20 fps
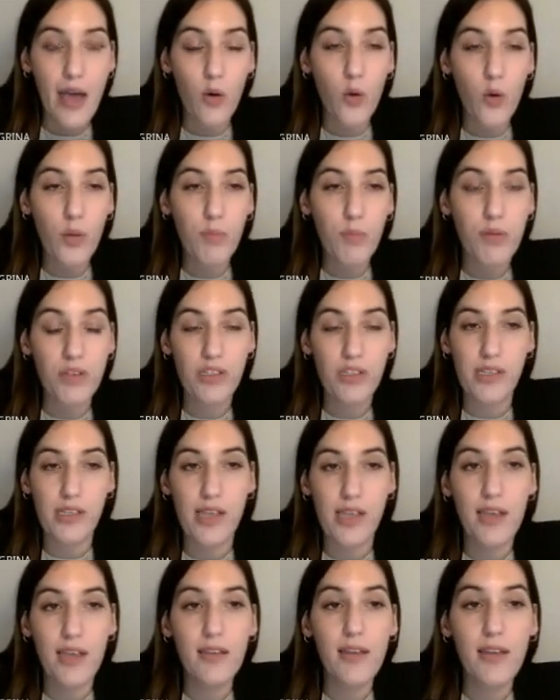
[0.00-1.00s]
we
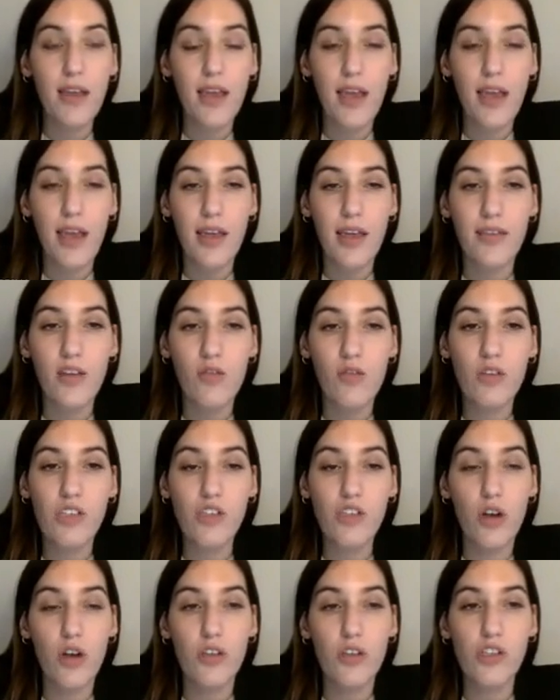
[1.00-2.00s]
present the
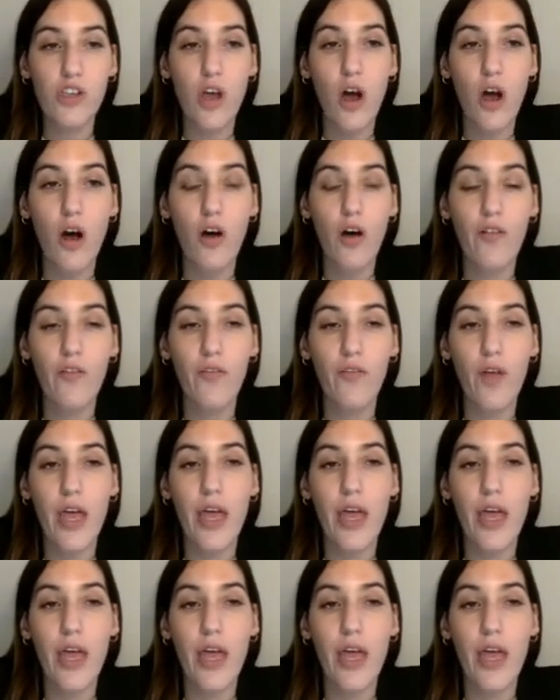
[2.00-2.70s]
results of